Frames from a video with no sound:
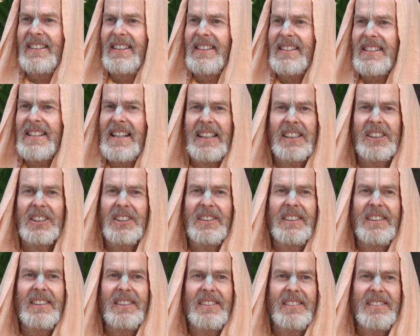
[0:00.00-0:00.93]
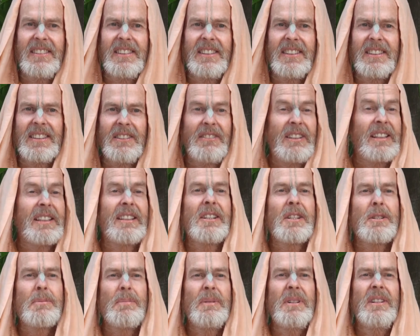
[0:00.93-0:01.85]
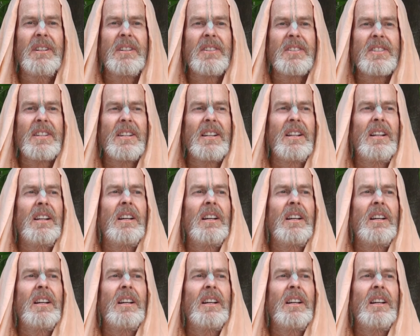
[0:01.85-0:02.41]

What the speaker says: It's direct experience.